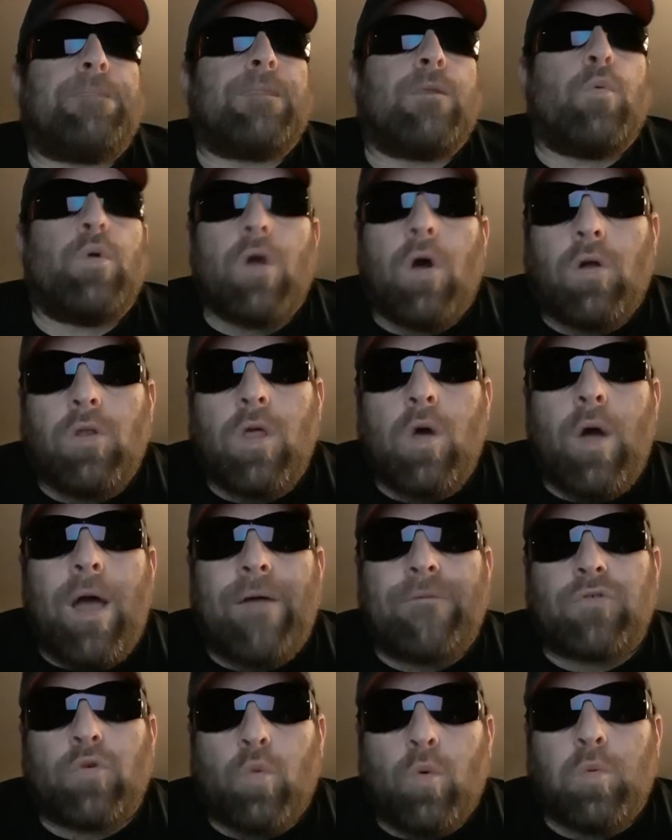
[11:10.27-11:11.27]
We all know
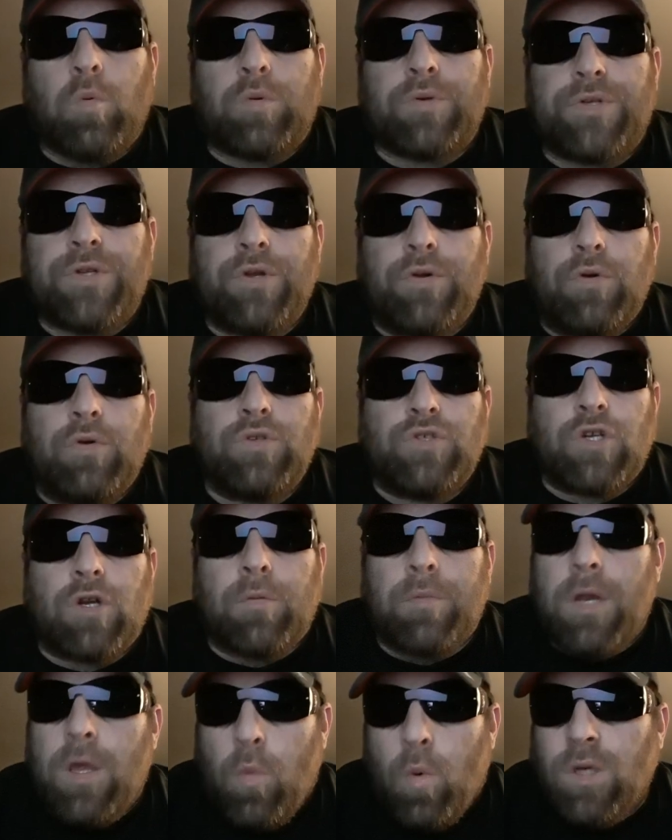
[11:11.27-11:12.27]
after World War II,
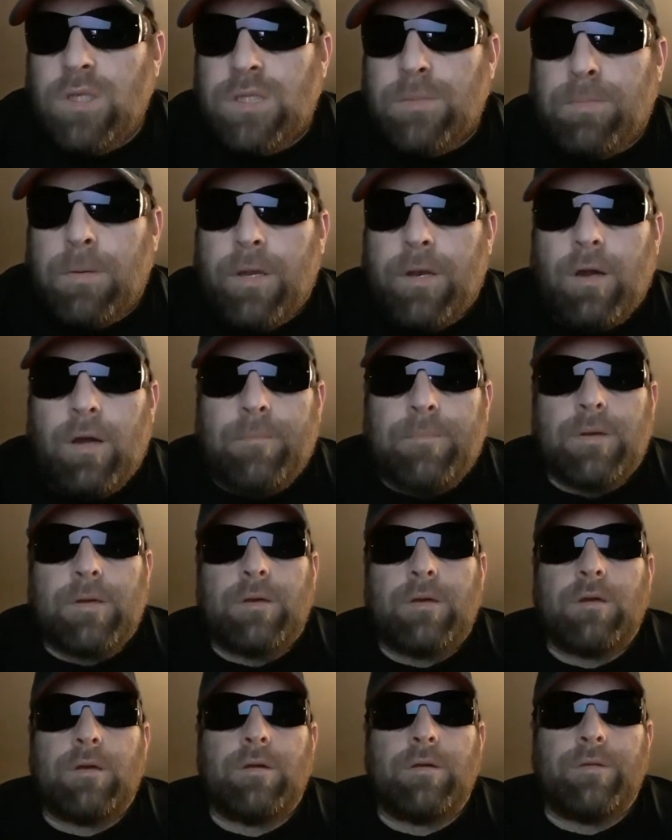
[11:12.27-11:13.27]
Germany was split up.
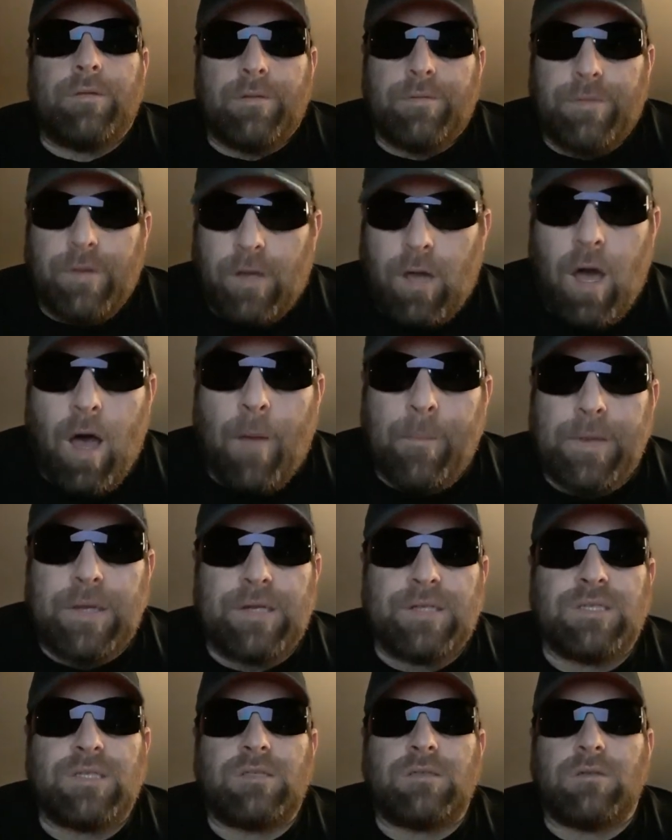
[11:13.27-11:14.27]
The
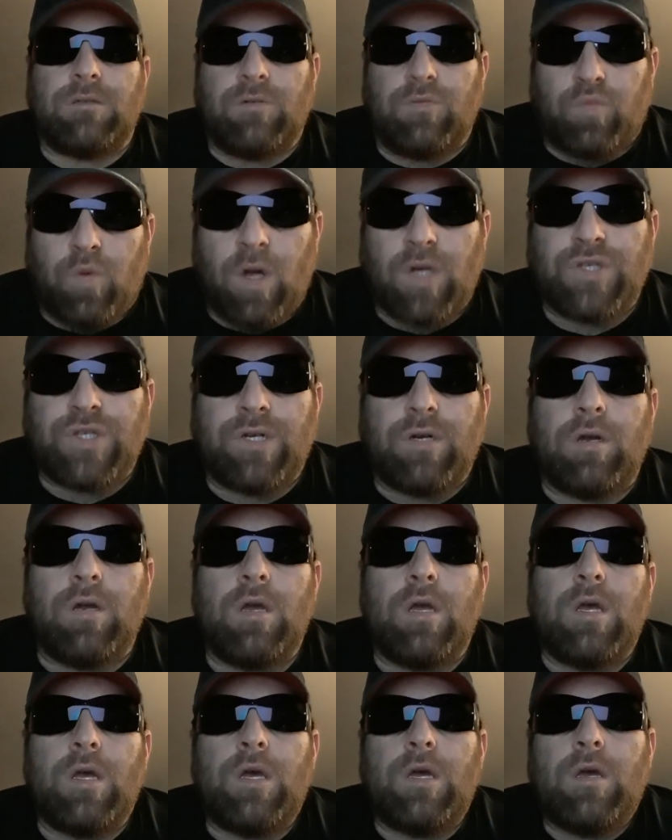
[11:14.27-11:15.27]
communists, Russia,
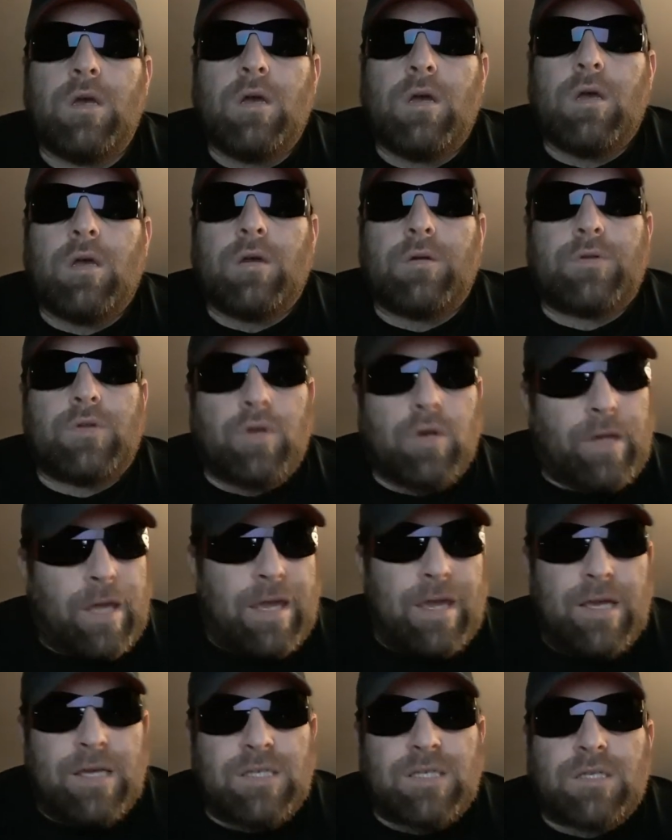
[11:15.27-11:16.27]
took
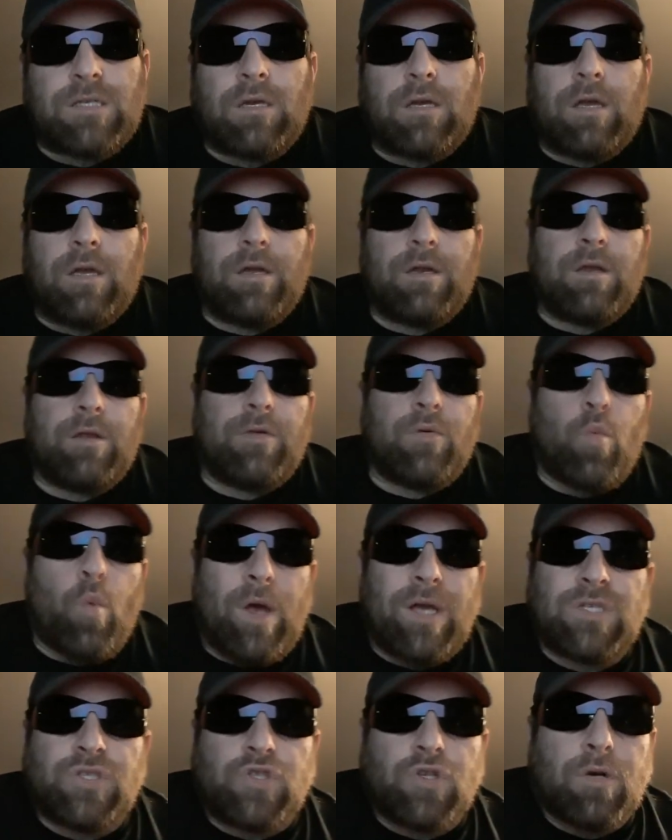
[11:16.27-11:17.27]
east, and the
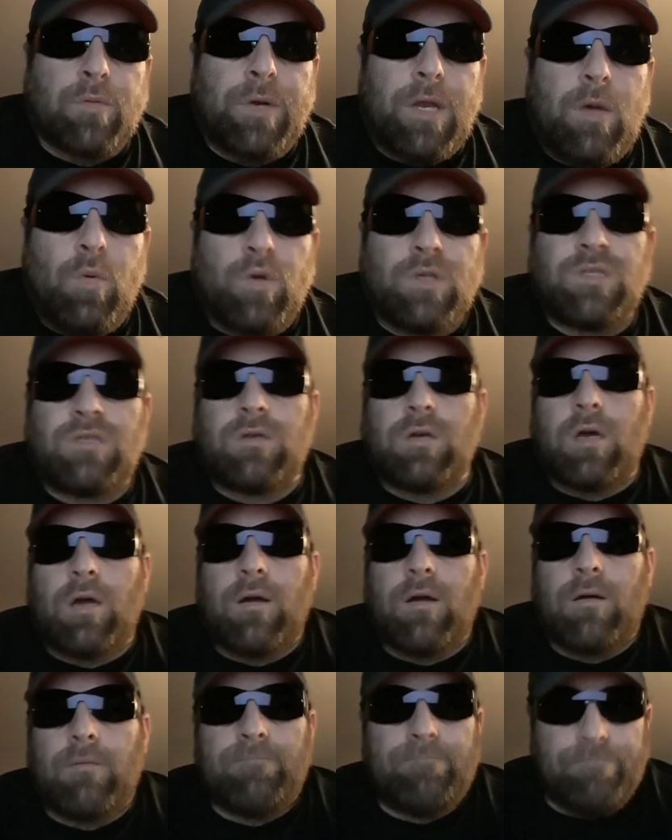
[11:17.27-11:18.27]
West Germany was
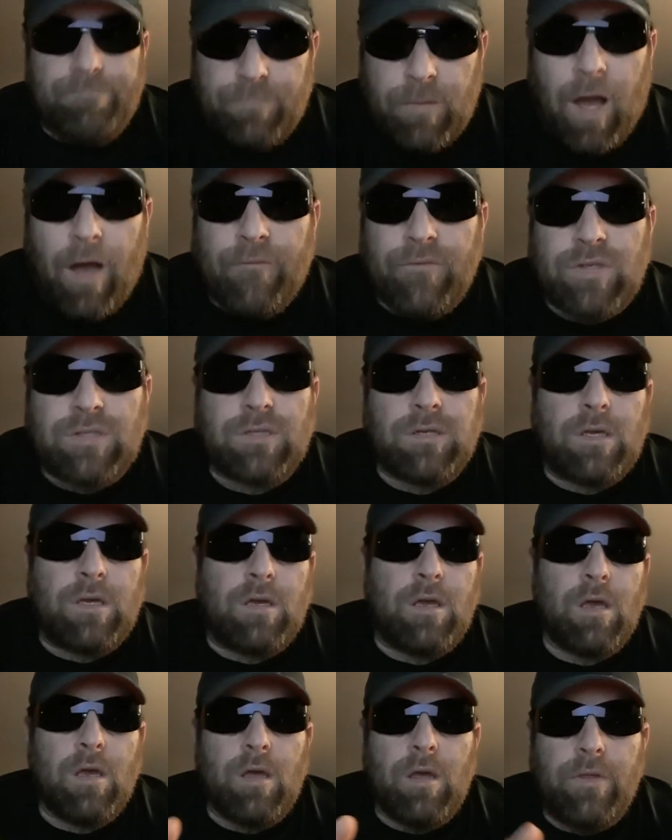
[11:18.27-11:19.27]

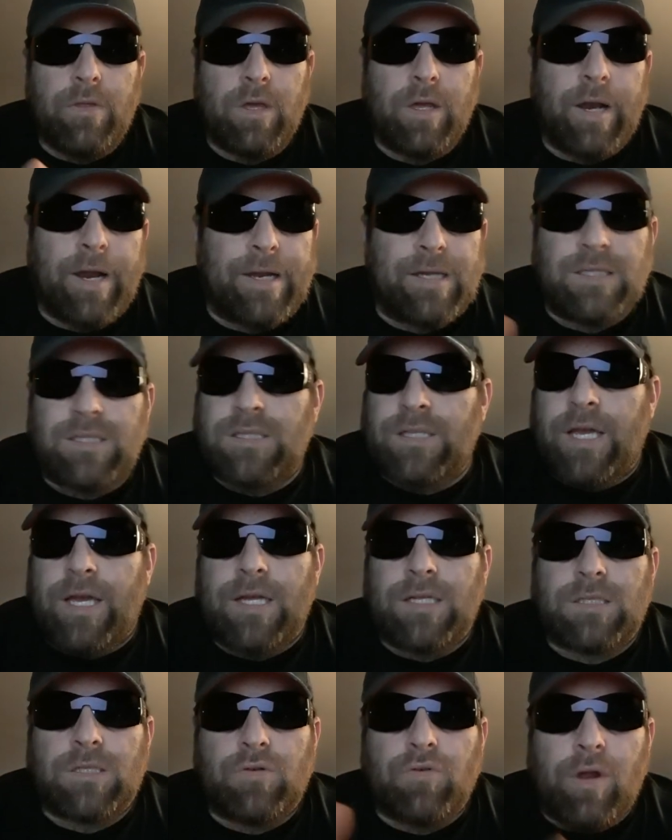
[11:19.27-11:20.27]
obviously the United
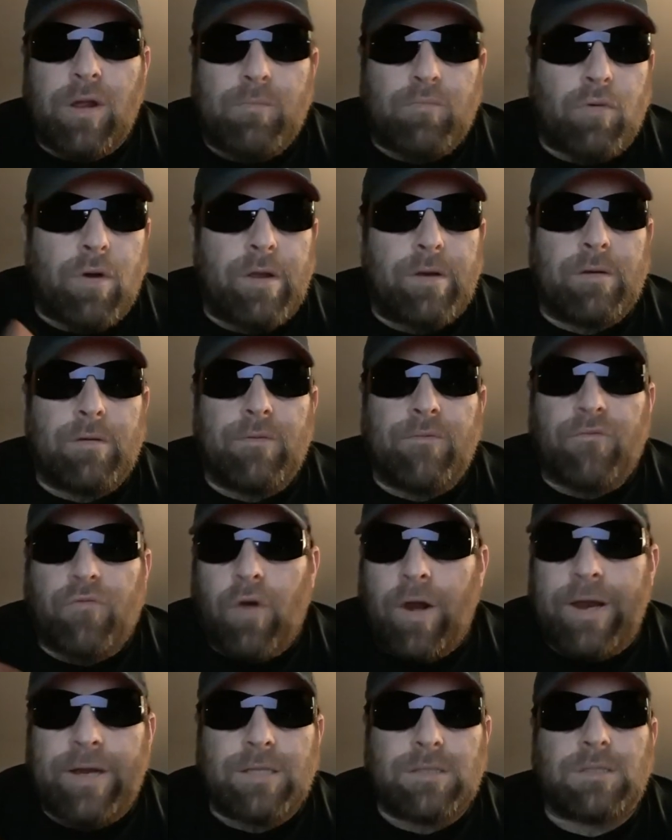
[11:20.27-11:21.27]
States, Great Britain,
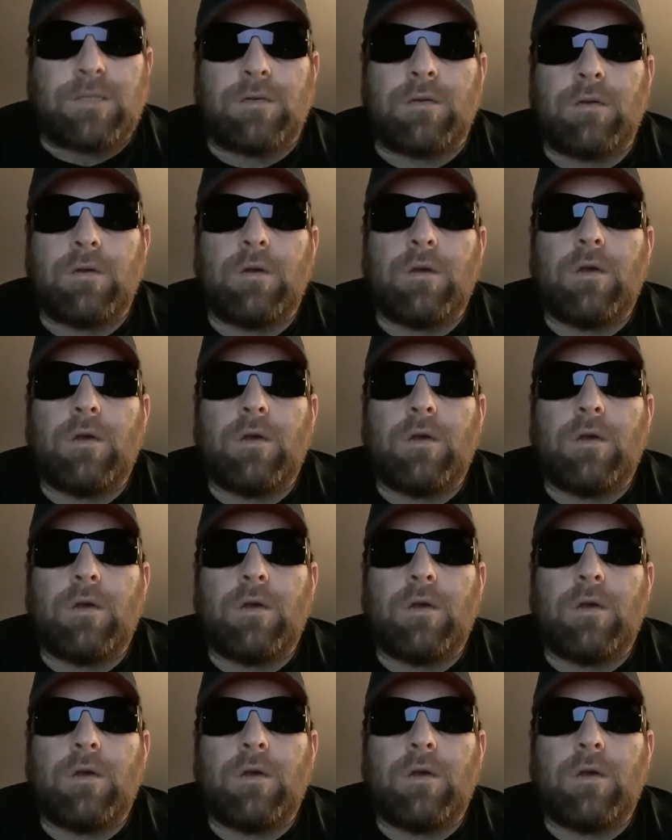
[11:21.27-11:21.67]
France.